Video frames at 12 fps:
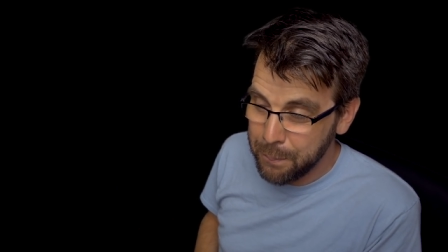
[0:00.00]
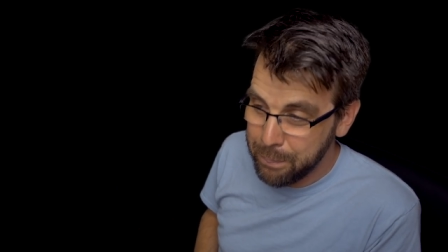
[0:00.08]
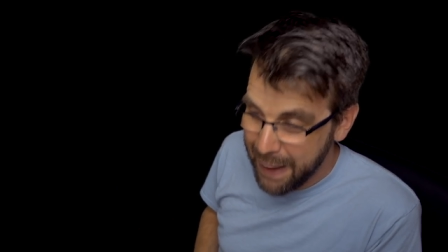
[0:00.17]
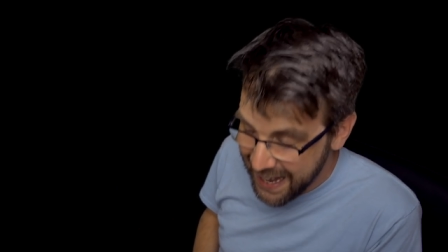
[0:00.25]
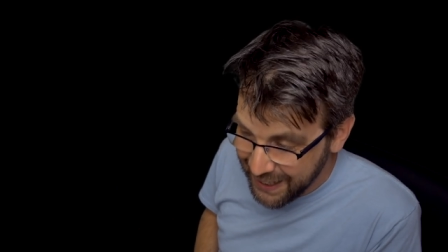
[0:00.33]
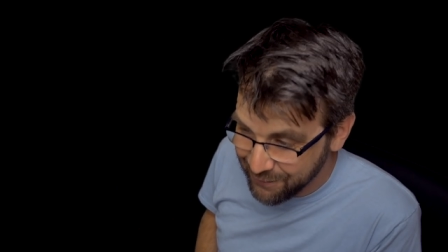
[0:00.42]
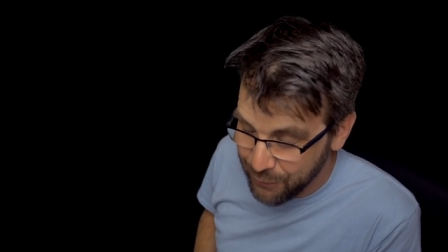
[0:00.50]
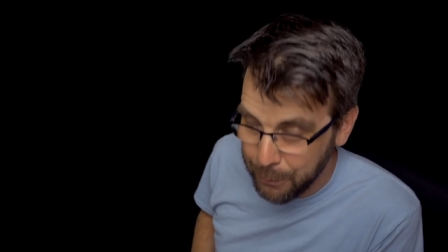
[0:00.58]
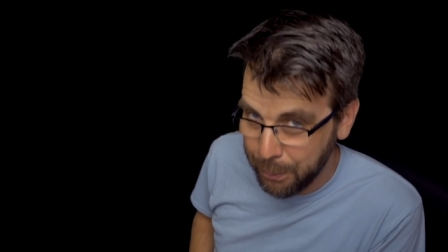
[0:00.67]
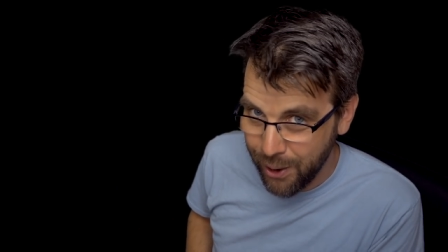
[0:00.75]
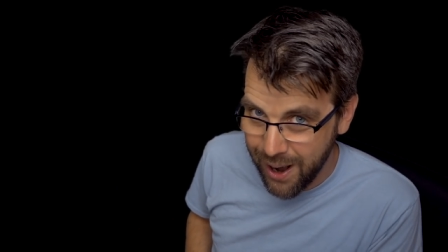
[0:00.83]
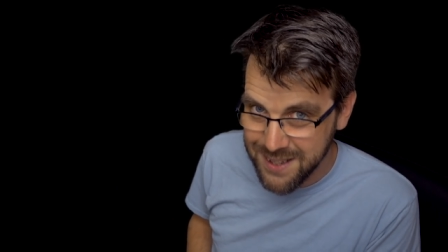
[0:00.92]
painful
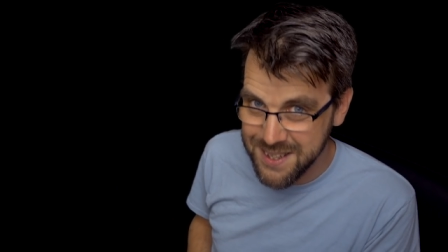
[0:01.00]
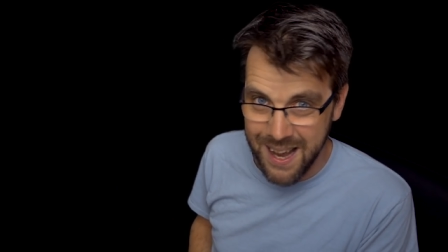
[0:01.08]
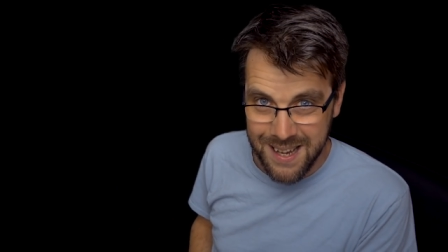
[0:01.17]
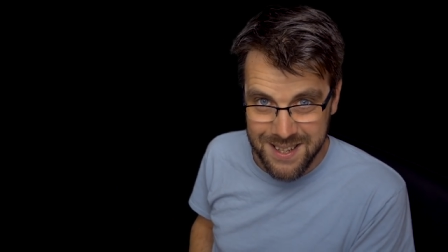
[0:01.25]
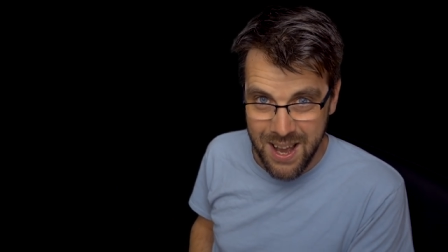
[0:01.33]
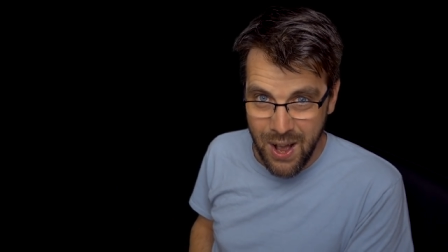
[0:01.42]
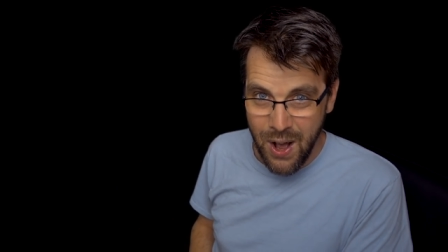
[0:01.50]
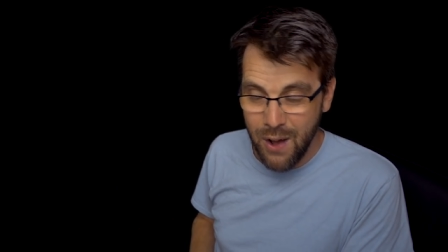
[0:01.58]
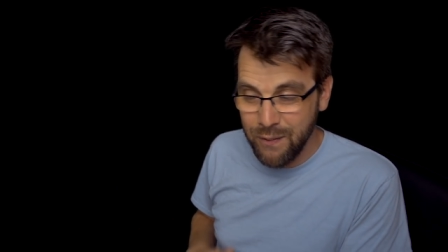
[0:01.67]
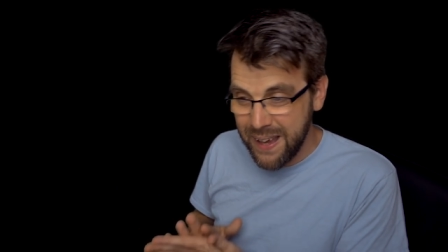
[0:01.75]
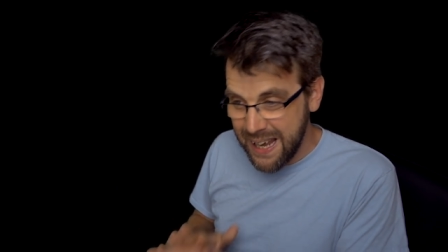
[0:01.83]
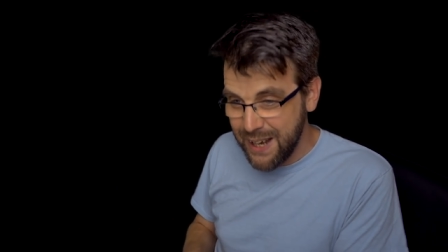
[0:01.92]
process
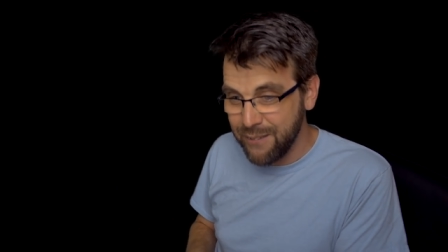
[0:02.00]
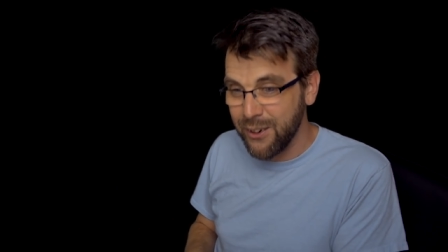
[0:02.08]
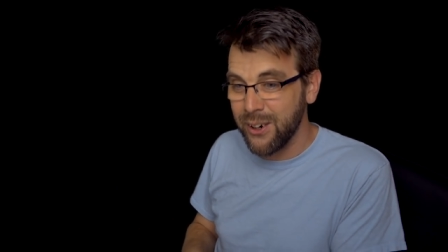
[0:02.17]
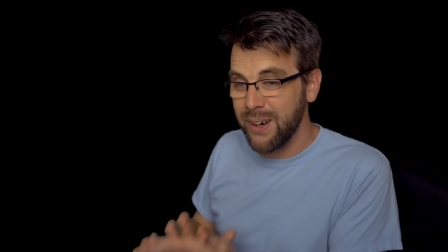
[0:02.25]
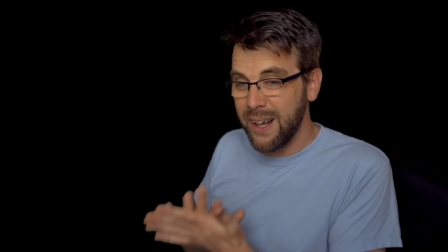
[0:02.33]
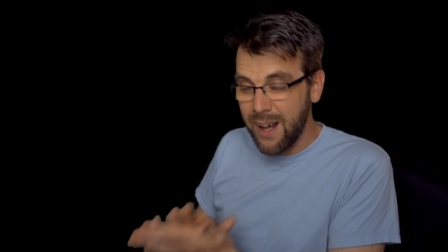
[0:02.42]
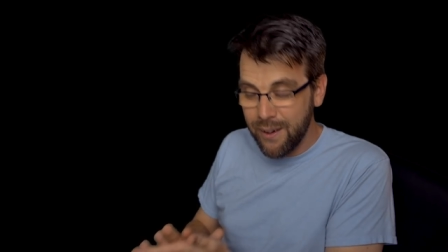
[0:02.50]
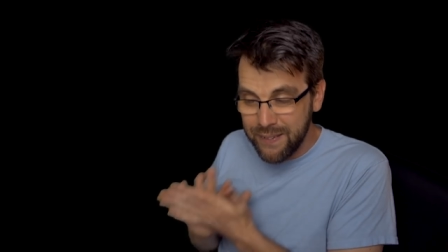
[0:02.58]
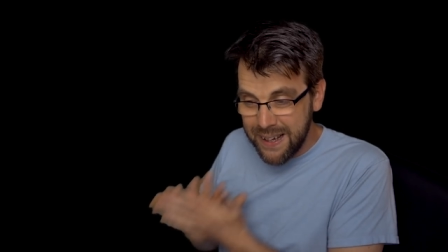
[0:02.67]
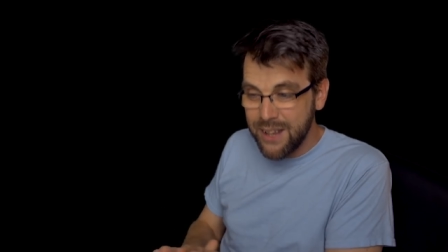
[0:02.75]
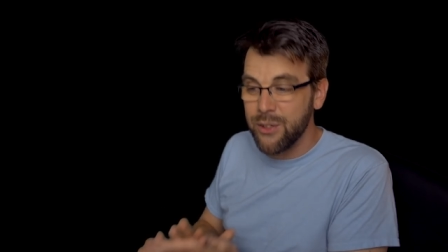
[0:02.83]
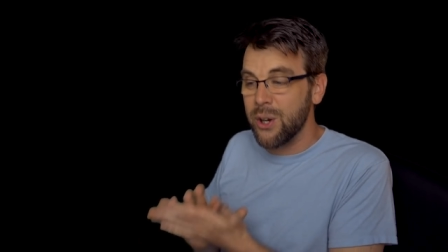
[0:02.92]
of either of
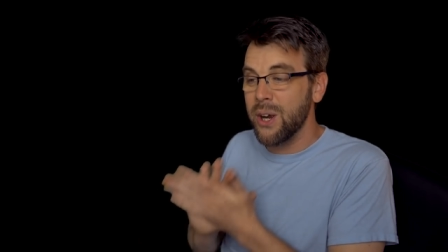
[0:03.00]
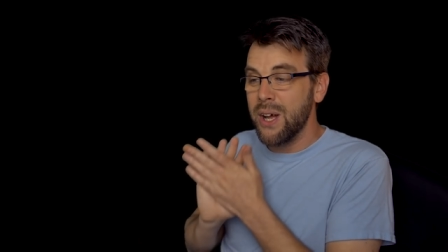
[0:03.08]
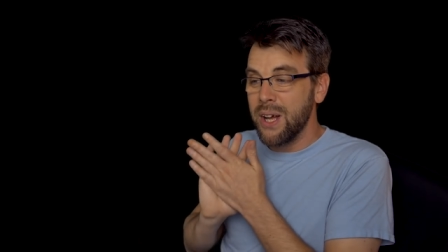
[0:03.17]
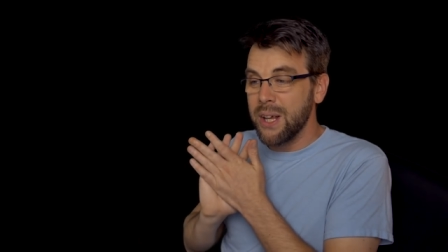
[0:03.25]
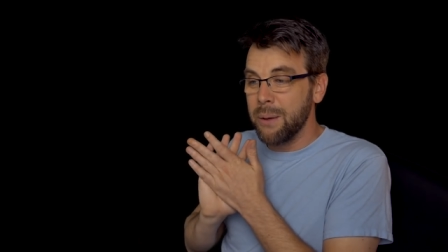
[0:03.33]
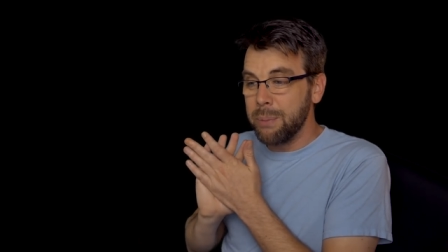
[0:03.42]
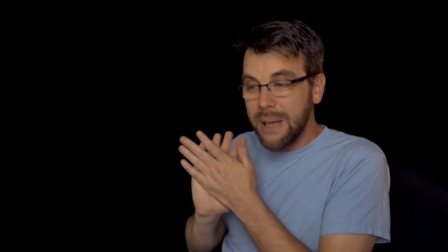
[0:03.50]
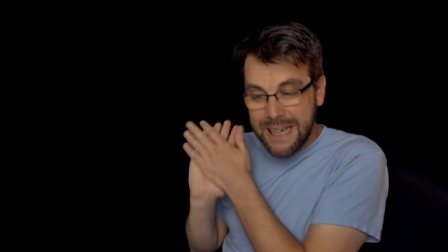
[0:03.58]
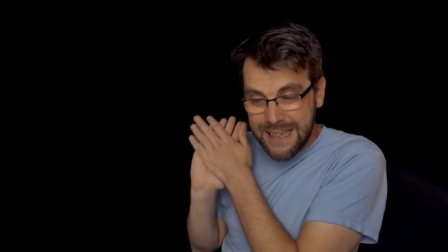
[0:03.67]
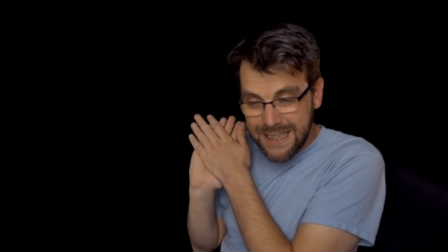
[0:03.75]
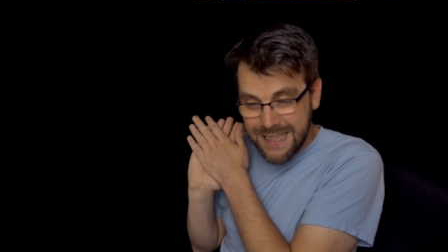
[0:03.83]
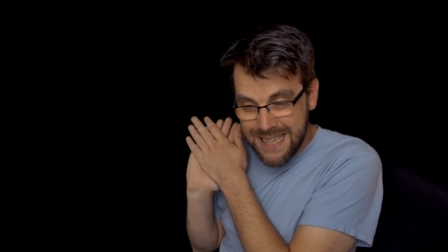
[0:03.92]
either
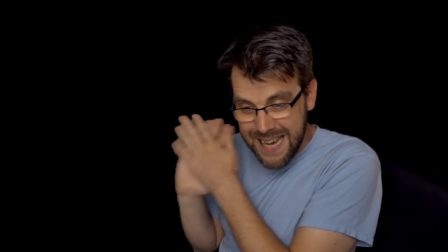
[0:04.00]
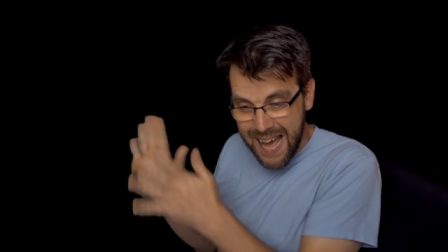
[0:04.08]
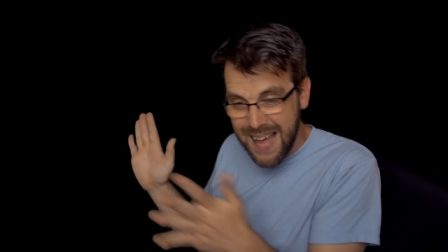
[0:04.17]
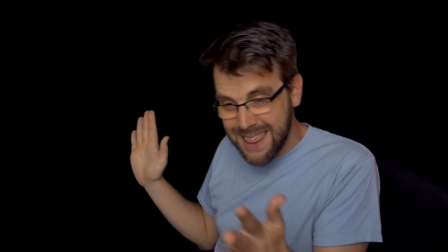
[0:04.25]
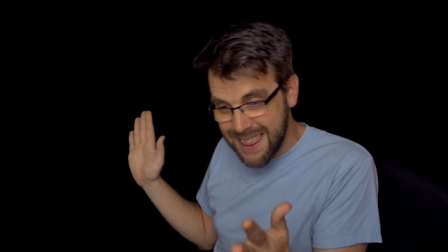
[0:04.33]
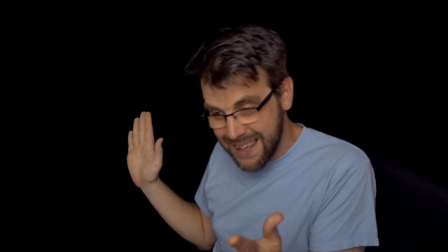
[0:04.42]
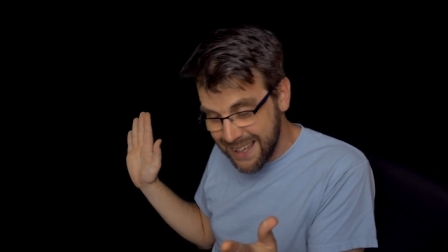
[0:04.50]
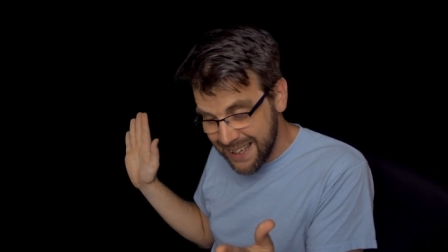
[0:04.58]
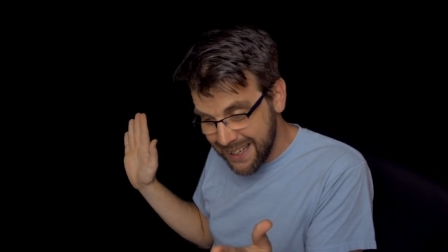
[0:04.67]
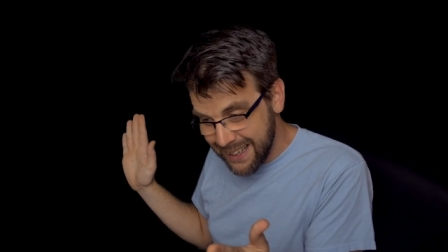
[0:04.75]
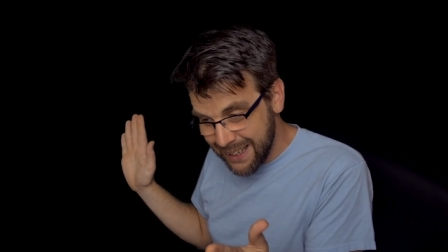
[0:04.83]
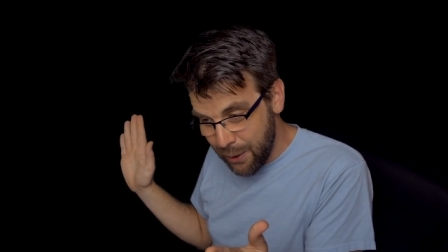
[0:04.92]
complete death
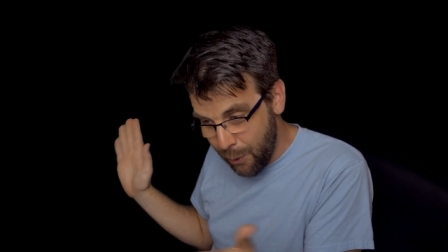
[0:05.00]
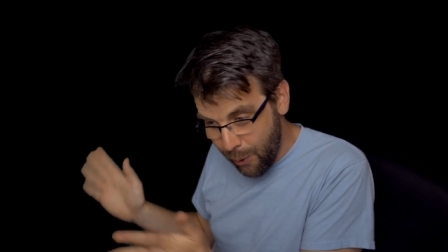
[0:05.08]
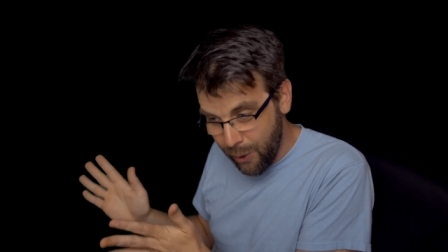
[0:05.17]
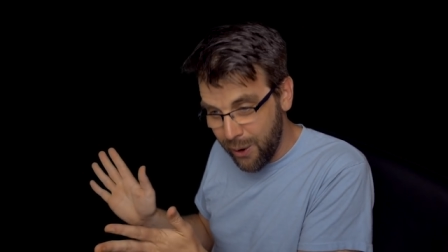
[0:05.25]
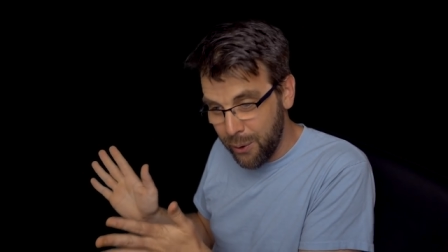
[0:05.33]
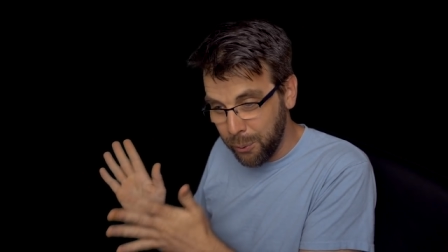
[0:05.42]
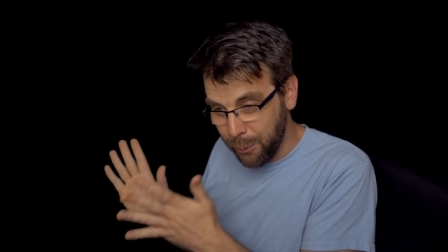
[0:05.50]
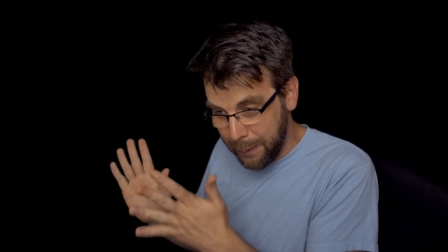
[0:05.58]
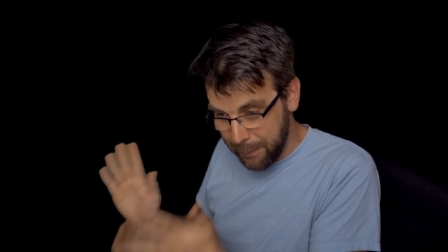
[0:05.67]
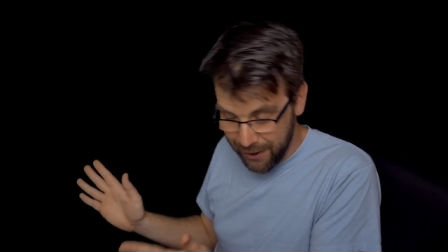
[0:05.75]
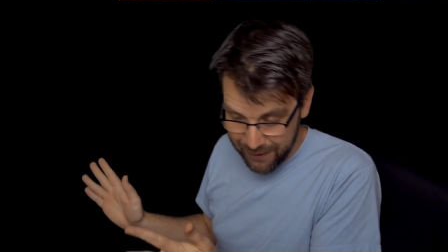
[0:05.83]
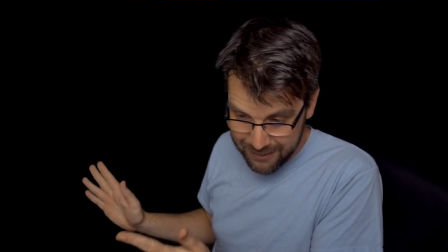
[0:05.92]
or
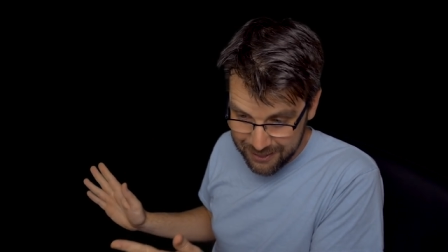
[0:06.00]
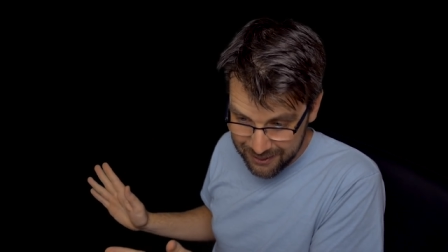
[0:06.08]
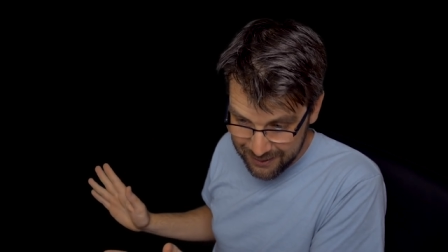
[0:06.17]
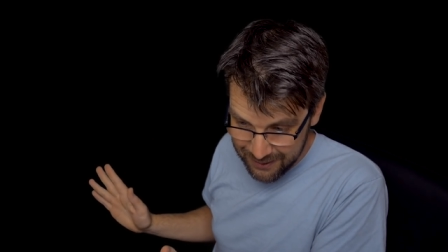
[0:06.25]
rebirth.